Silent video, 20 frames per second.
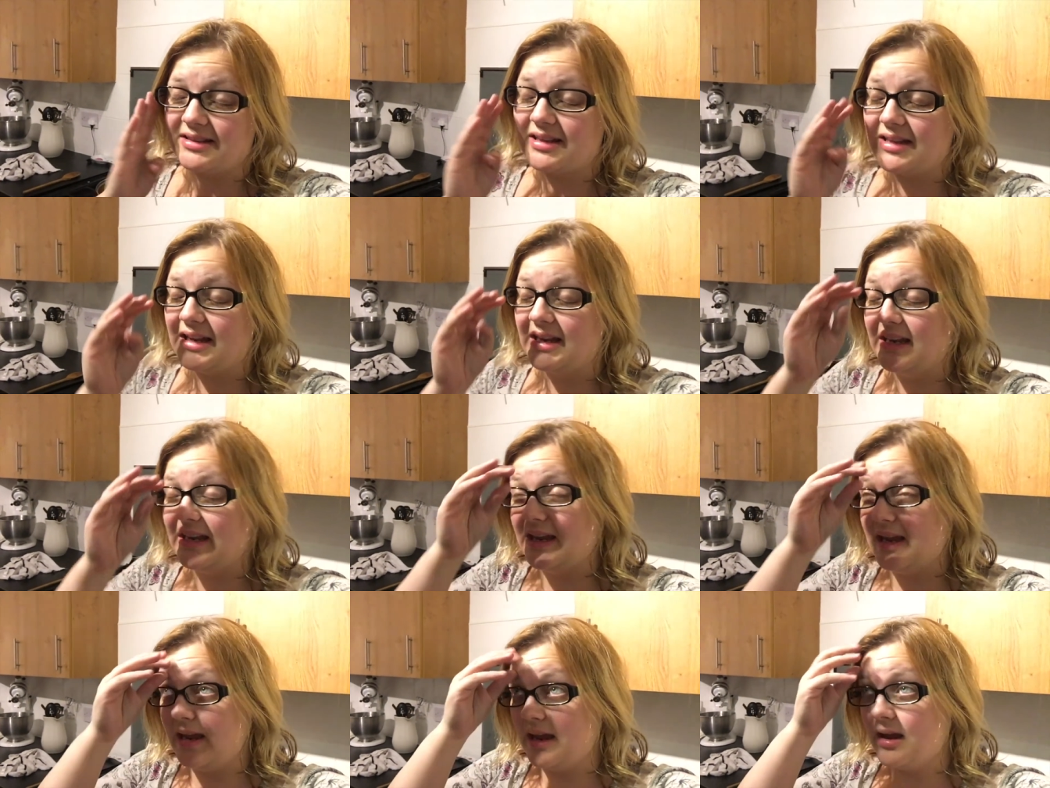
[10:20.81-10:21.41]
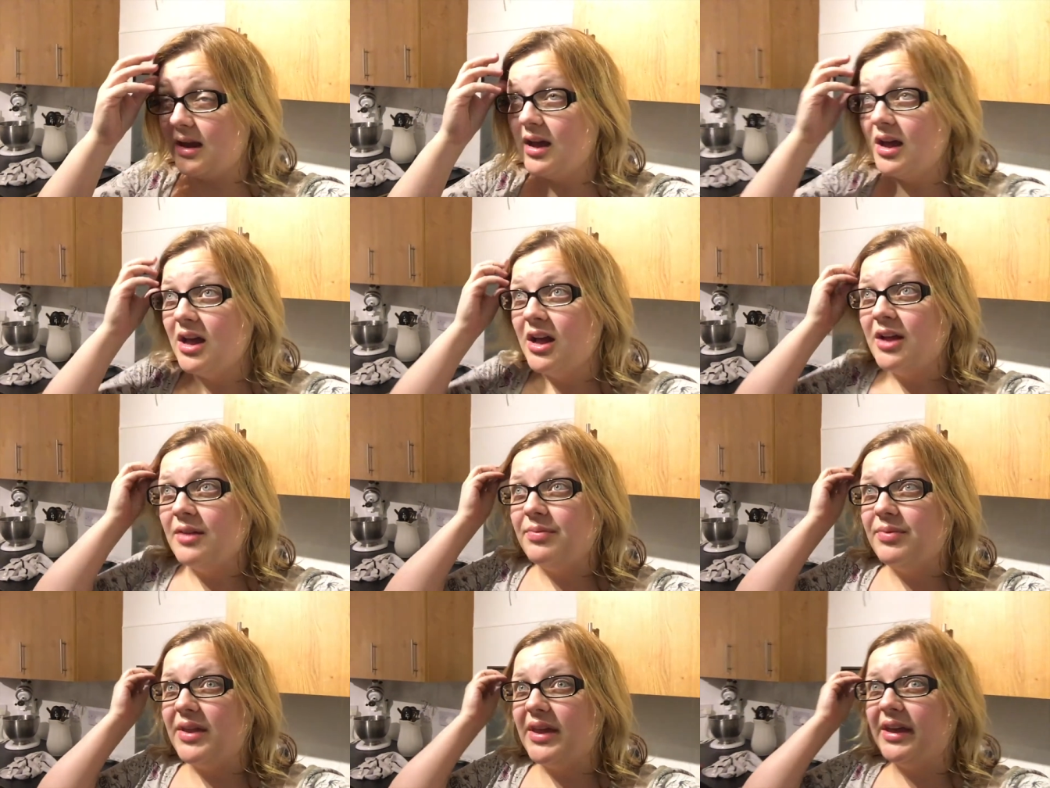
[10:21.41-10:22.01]
He,
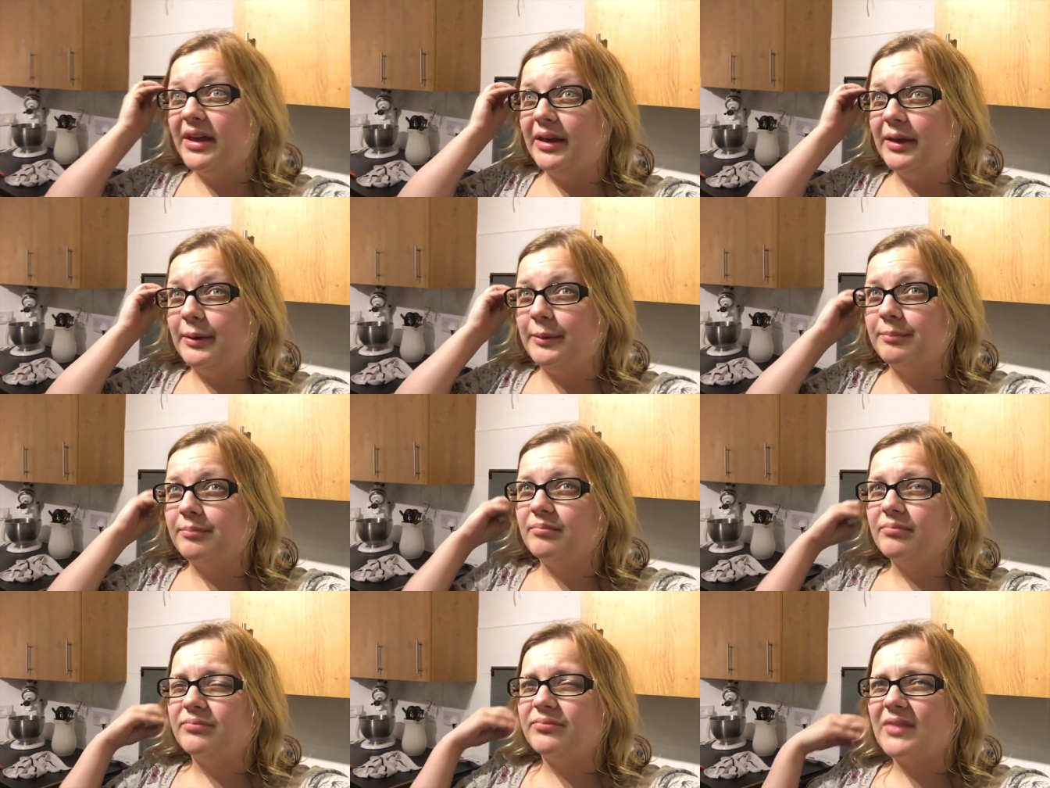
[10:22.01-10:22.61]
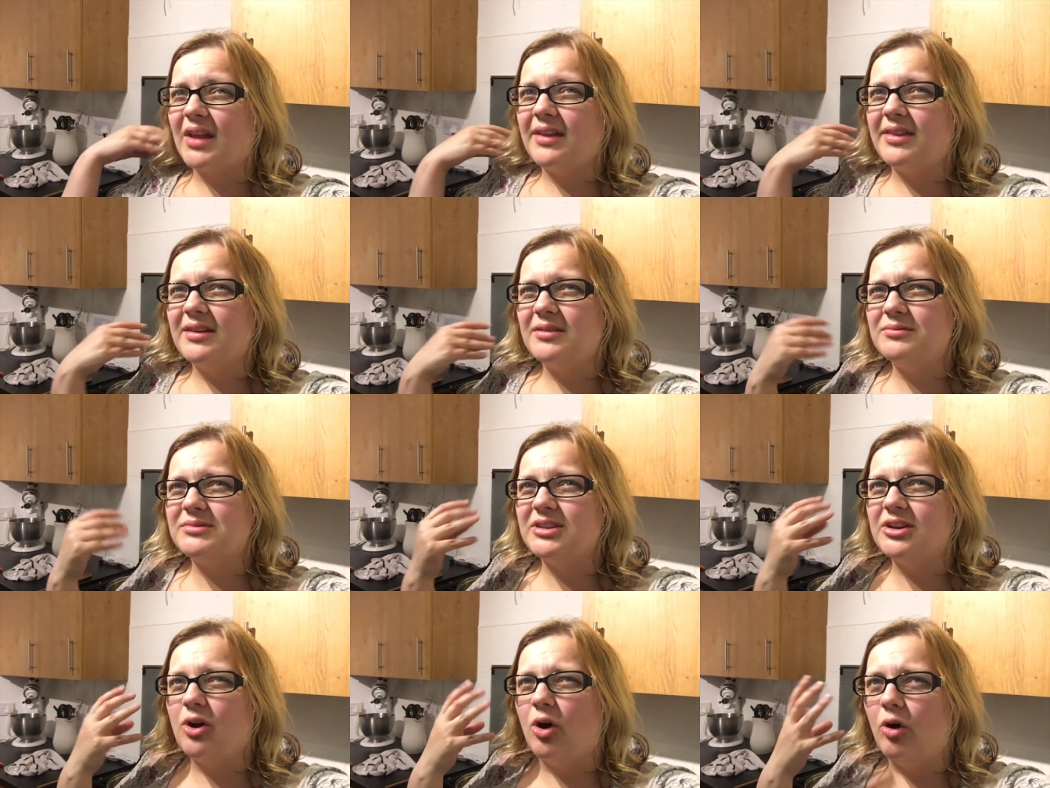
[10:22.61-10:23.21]
the, I think it
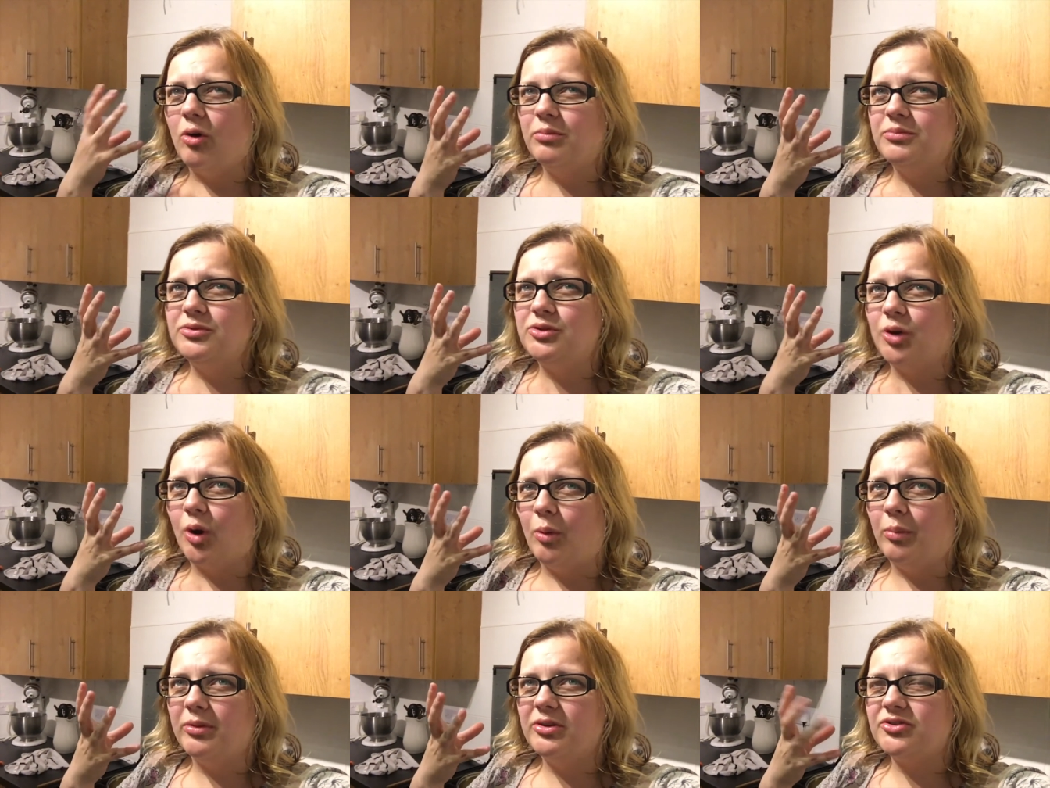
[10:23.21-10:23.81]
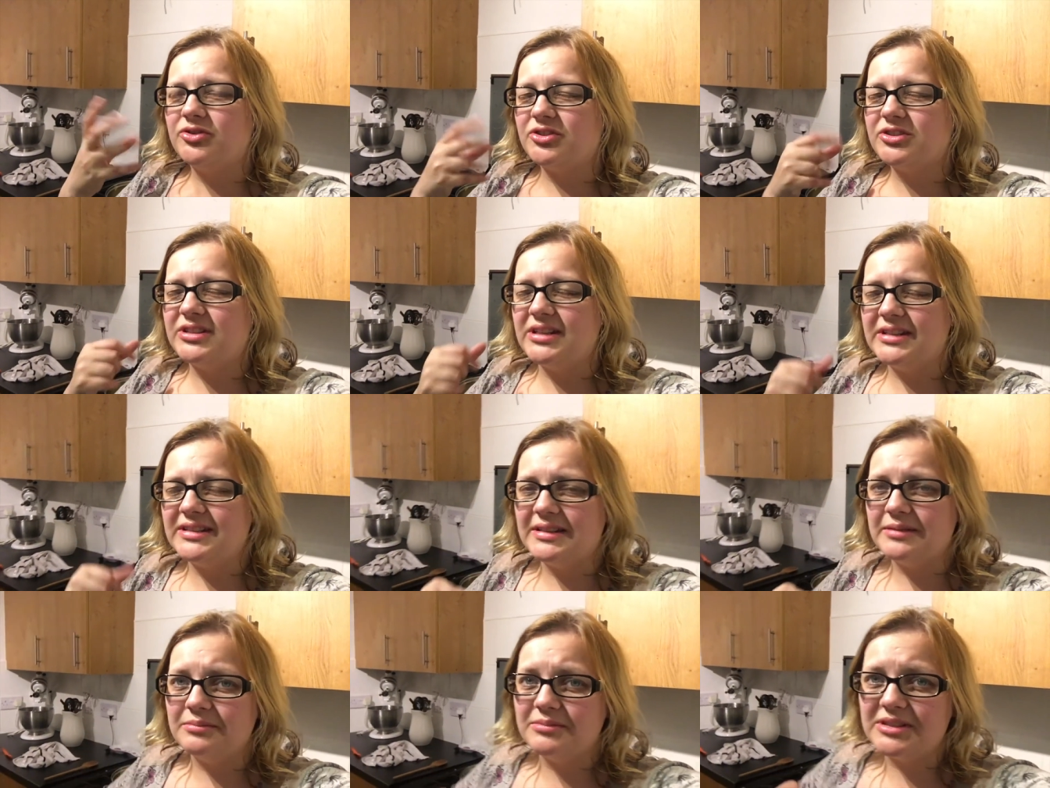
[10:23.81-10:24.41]
was an optometrist he
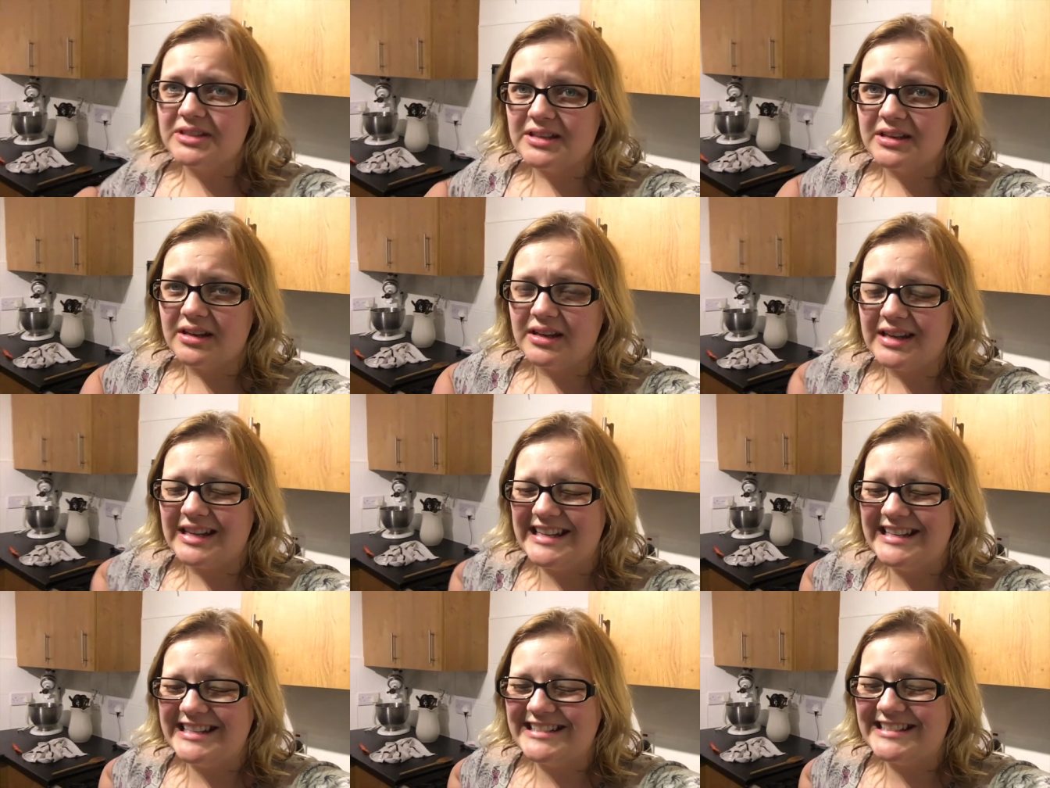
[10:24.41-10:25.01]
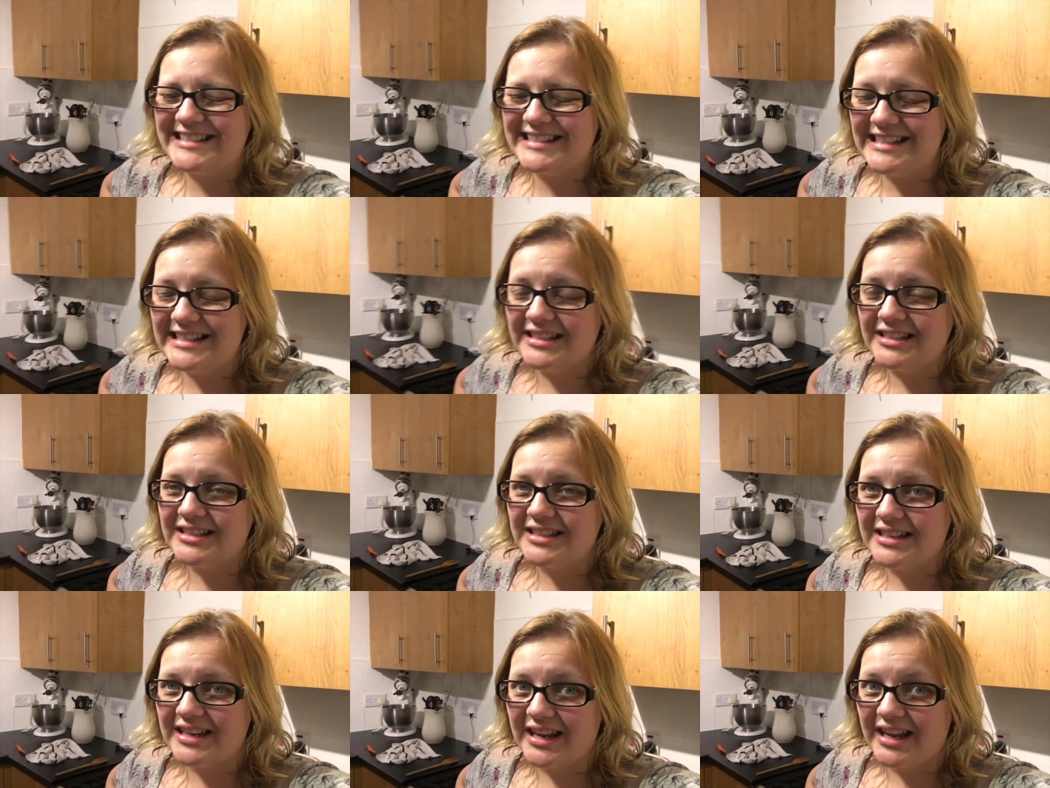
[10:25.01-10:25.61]
seemed to he's seen
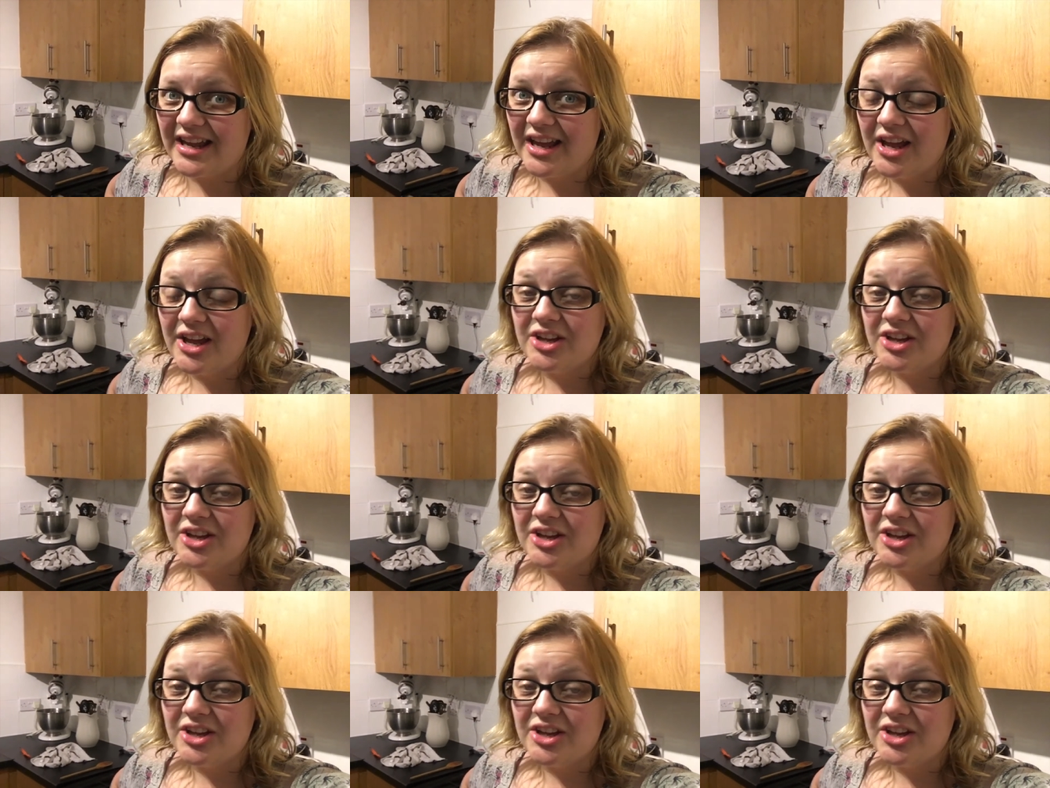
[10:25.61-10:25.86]
today.